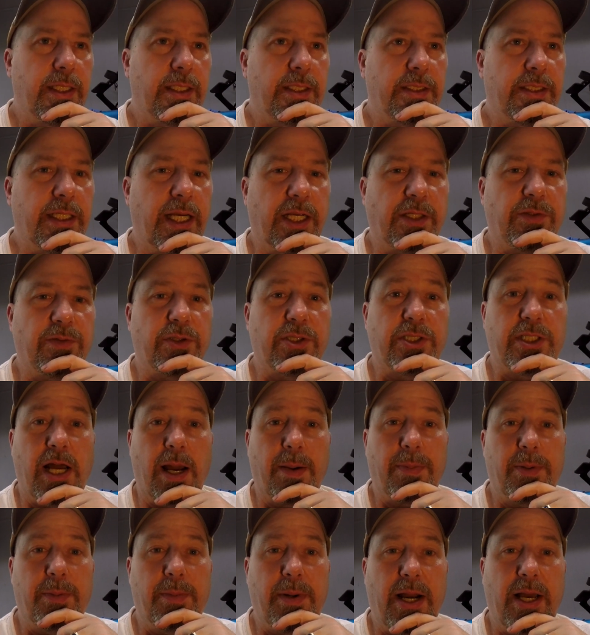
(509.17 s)
Thanks for
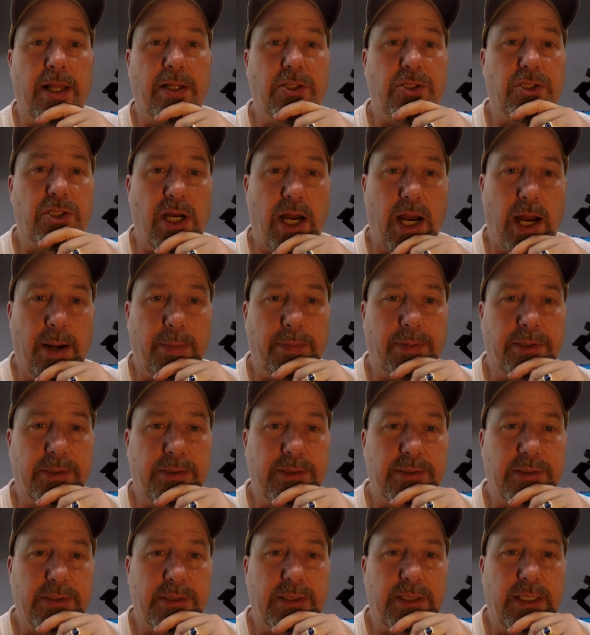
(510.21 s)
stopping by the shop,
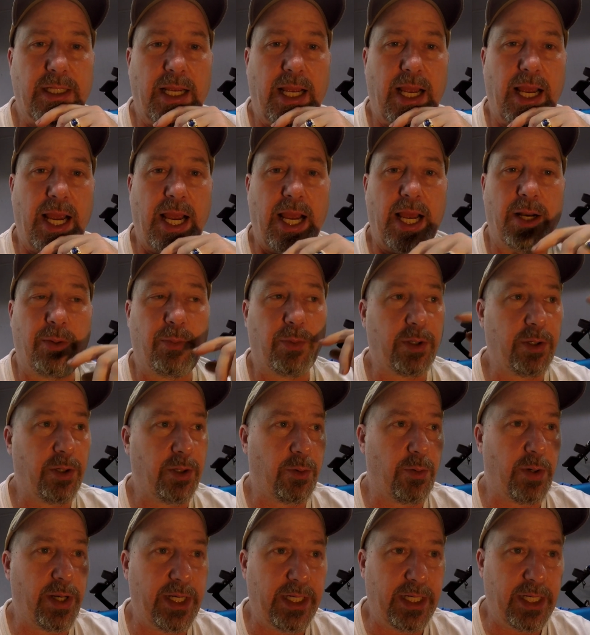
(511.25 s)
and we're going to
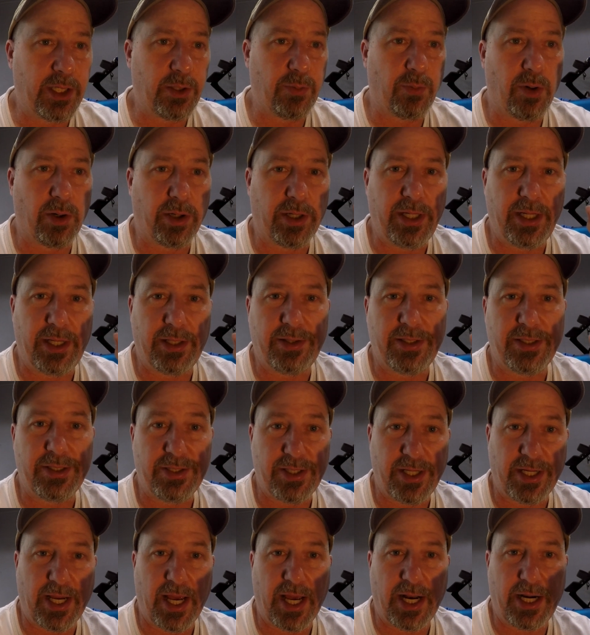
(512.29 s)
go ahead and get to work and get this
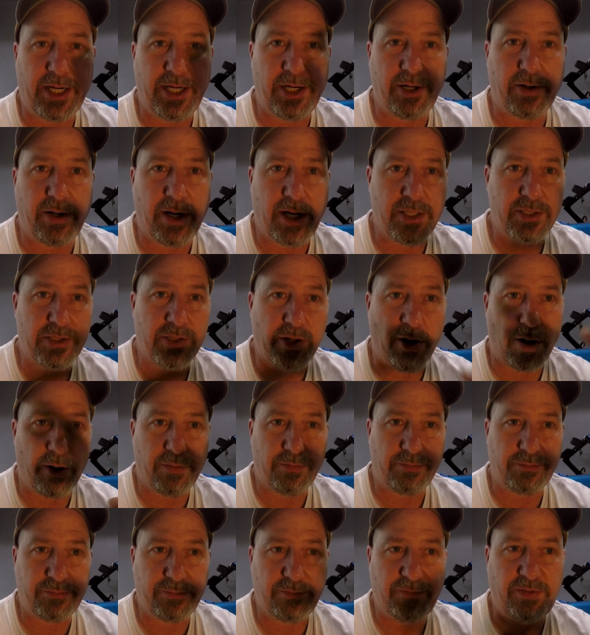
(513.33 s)
thing out of here and start
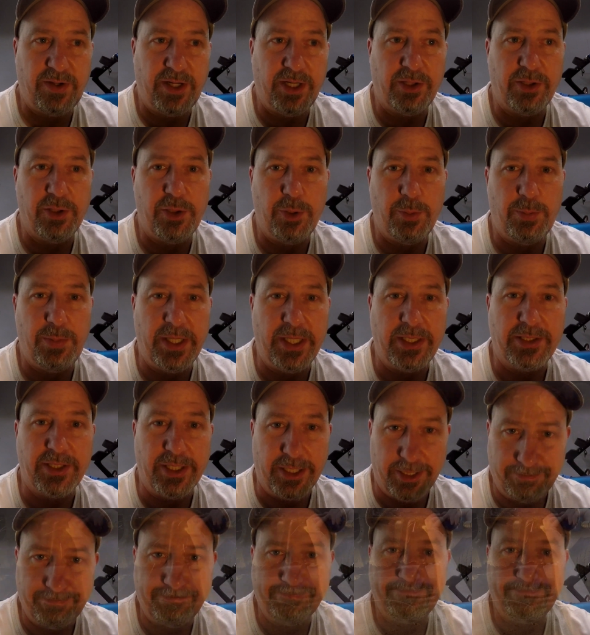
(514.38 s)
fitting the new piece in.